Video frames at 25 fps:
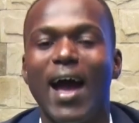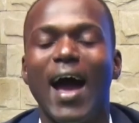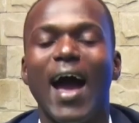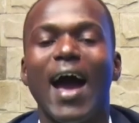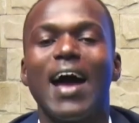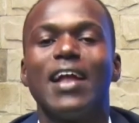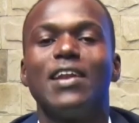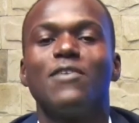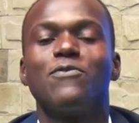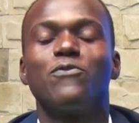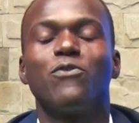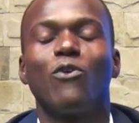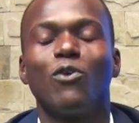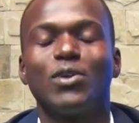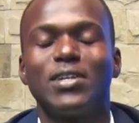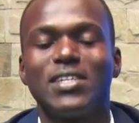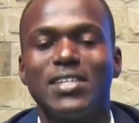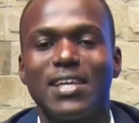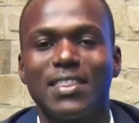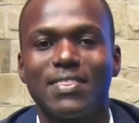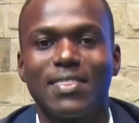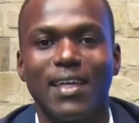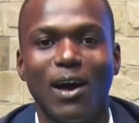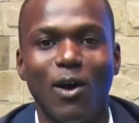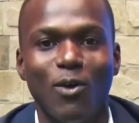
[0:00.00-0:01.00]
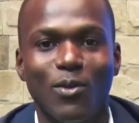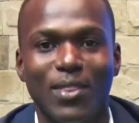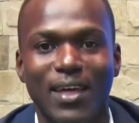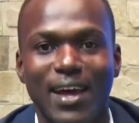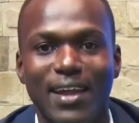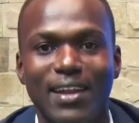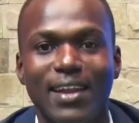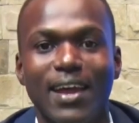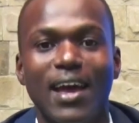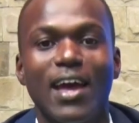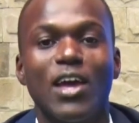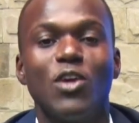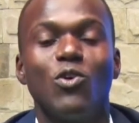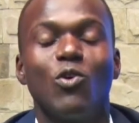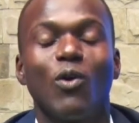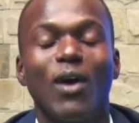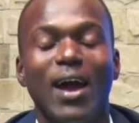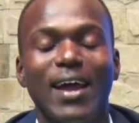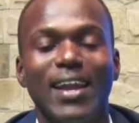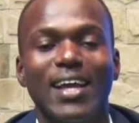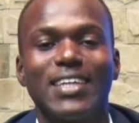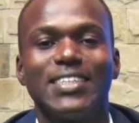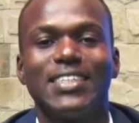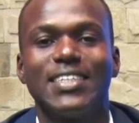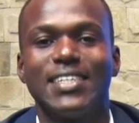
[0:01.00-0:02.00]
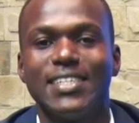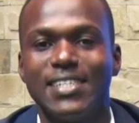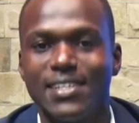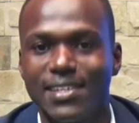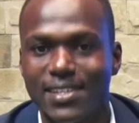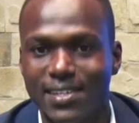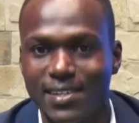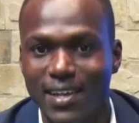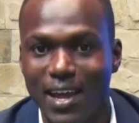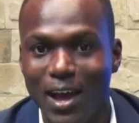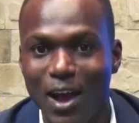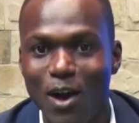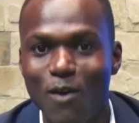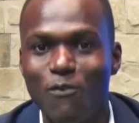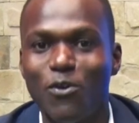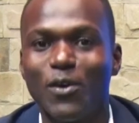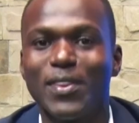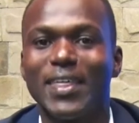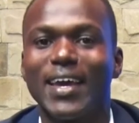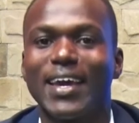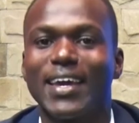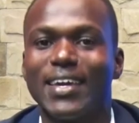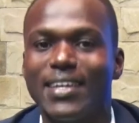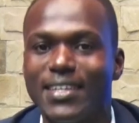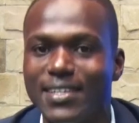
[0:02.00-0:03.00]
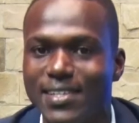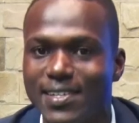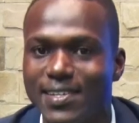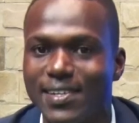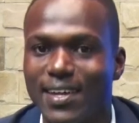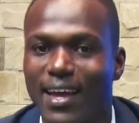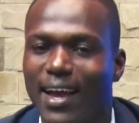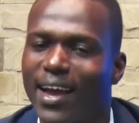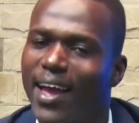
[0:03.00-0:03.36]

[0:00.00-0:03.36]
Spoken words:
and 40,000 Uganda shillings for the kids.